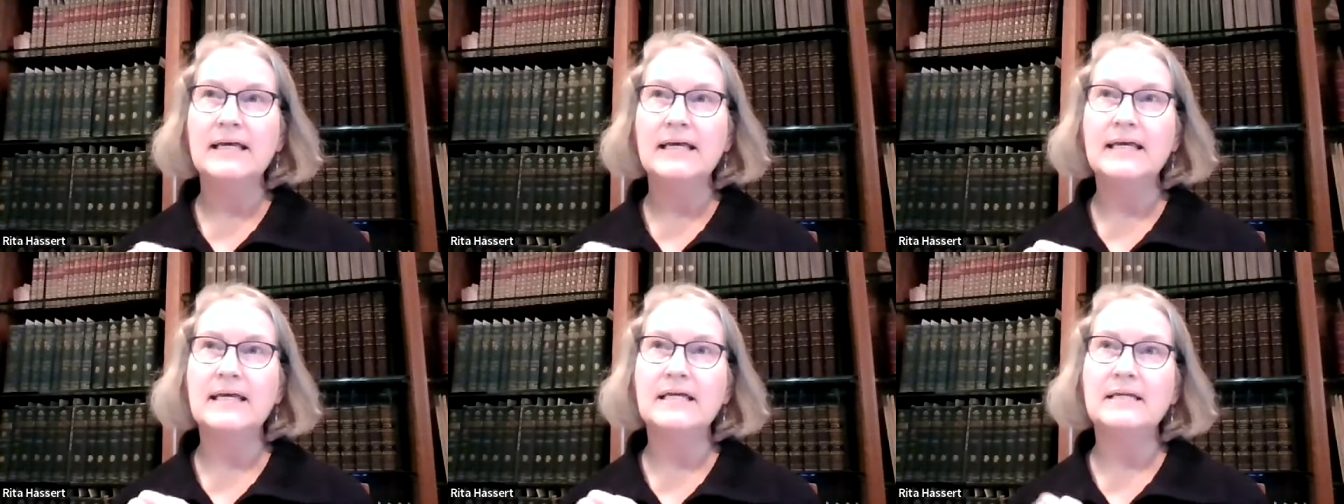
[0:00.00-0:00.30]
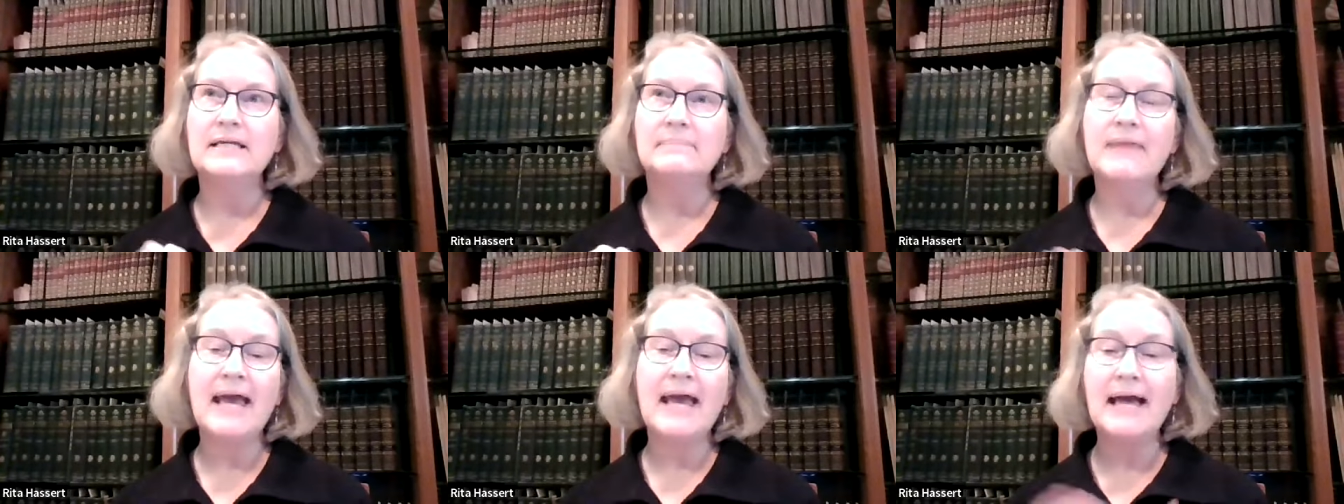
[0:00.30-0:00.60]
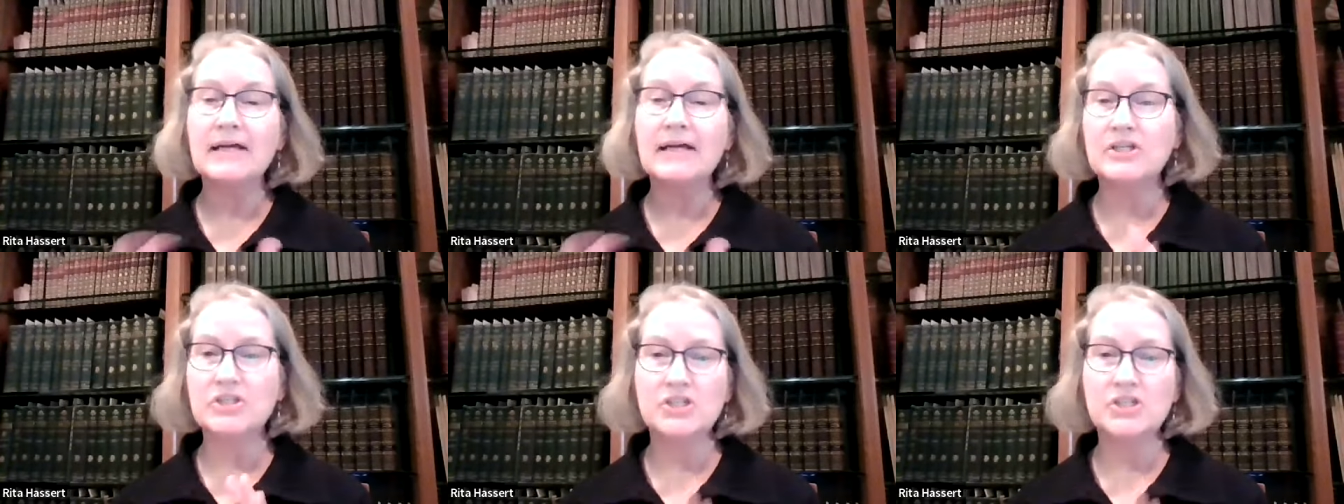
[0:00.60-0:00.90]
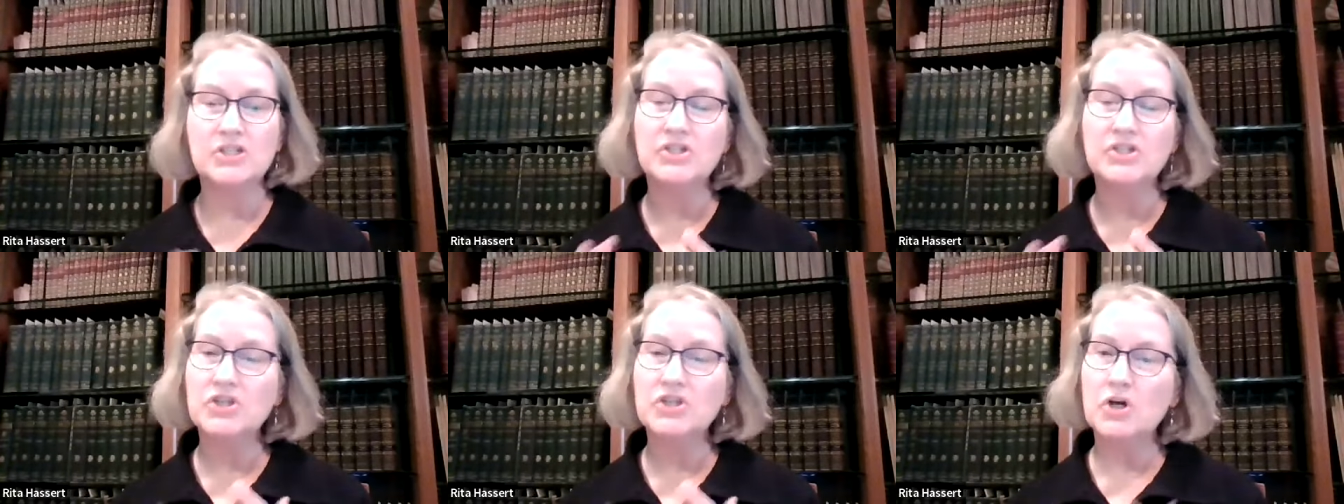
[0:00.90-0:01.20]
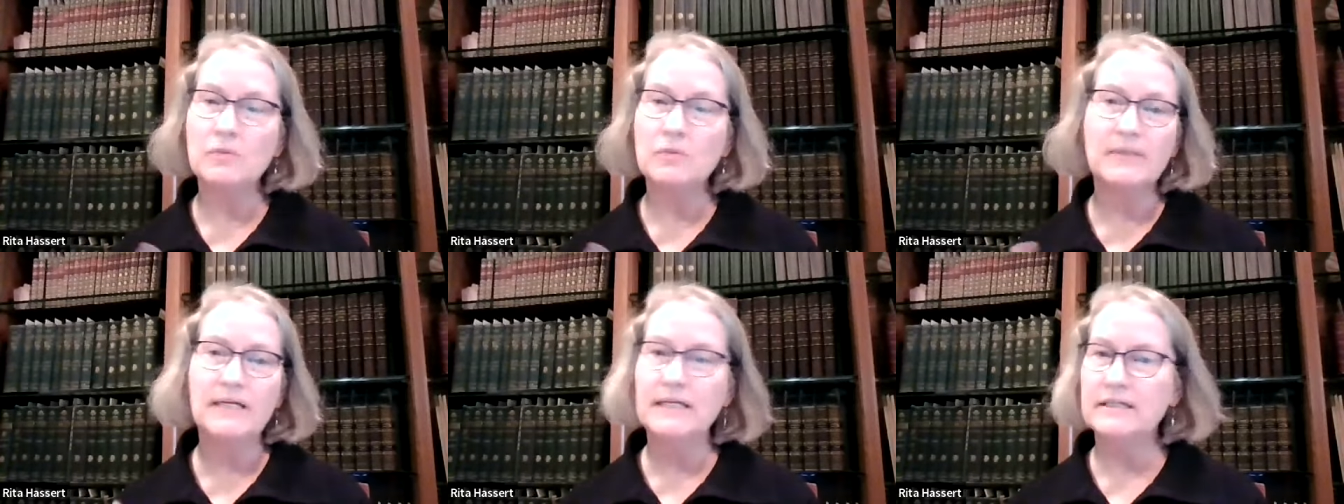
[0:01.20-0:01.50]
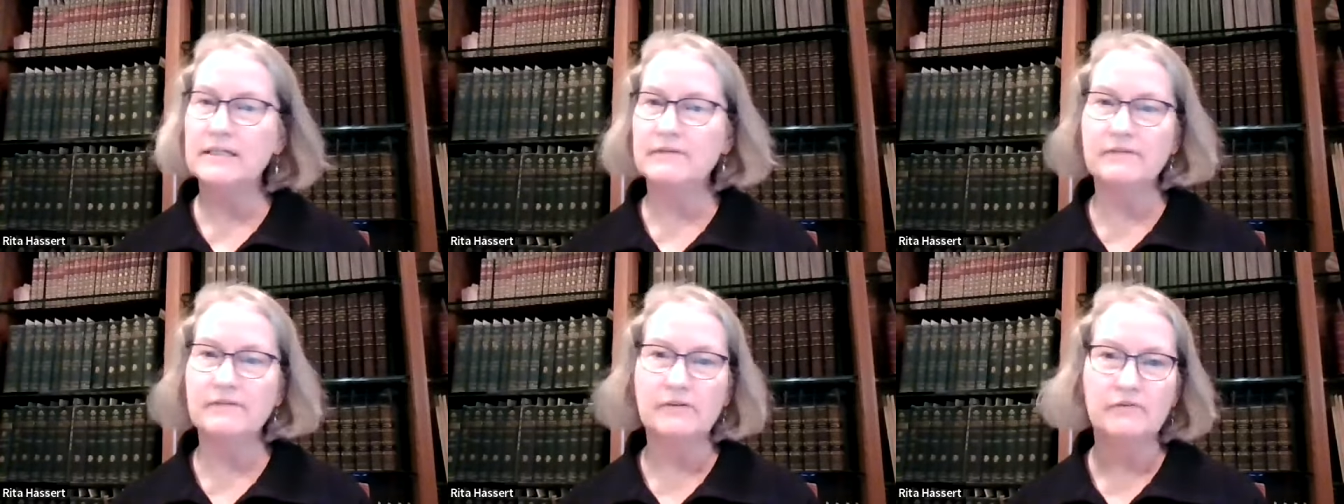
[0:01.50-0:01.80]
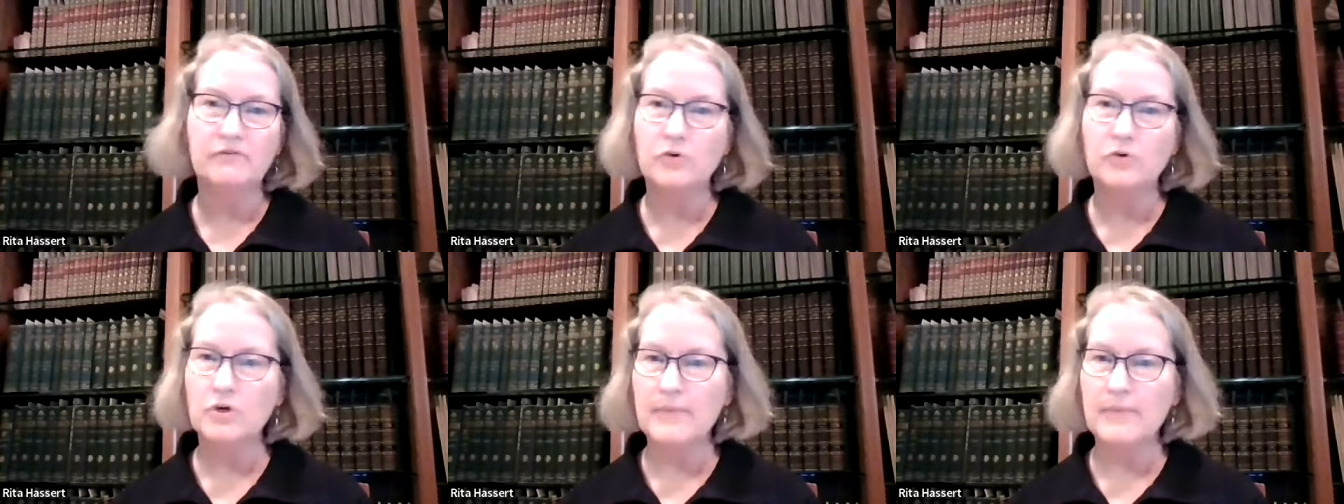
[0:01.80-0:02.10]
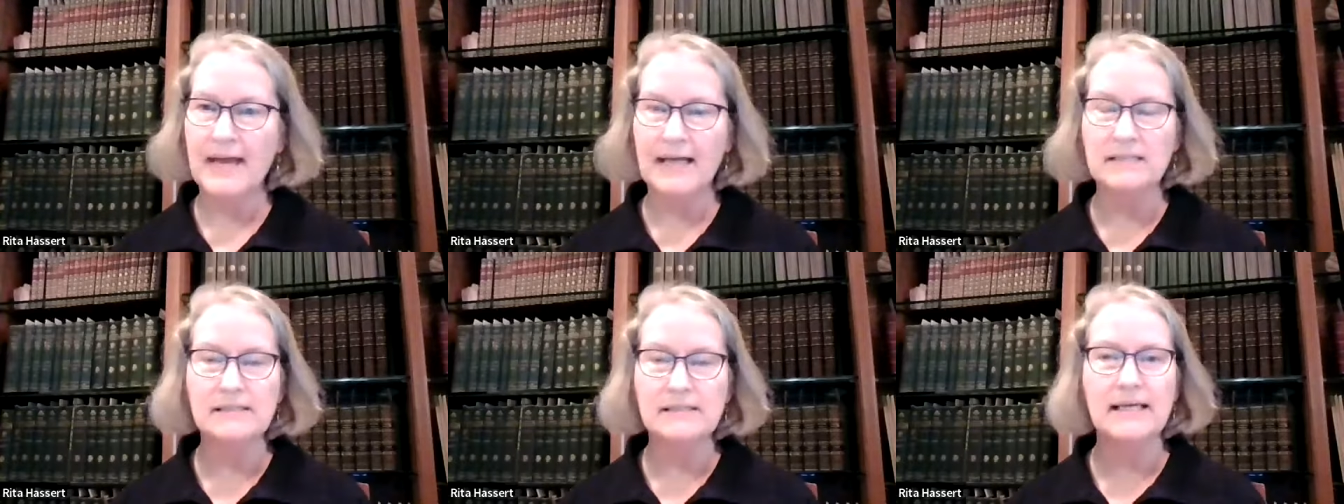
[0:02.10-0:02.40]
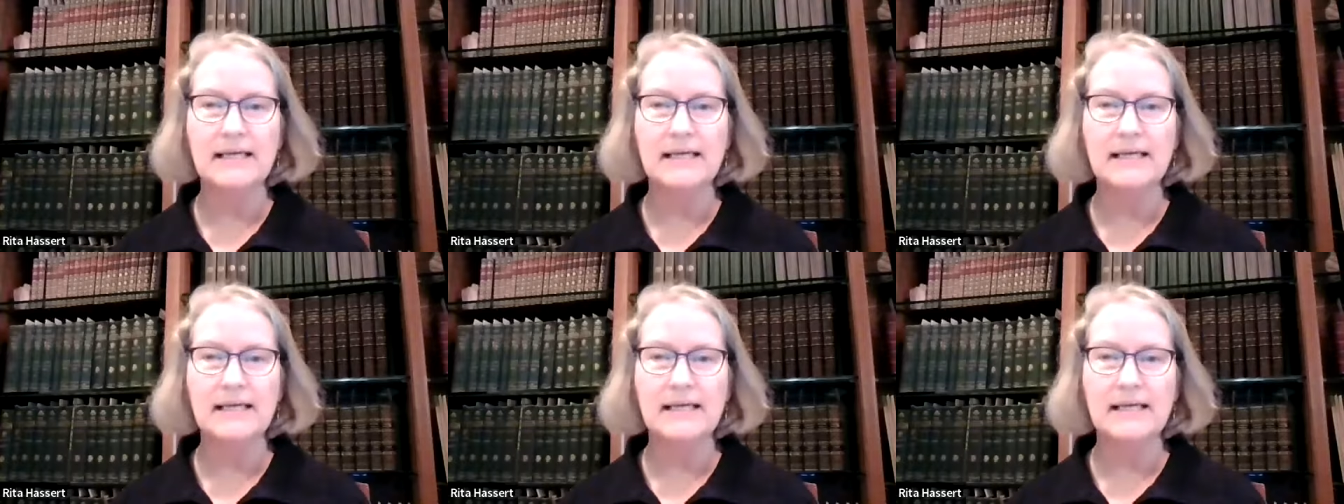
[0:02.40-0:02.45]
in, packaged in so many different formats.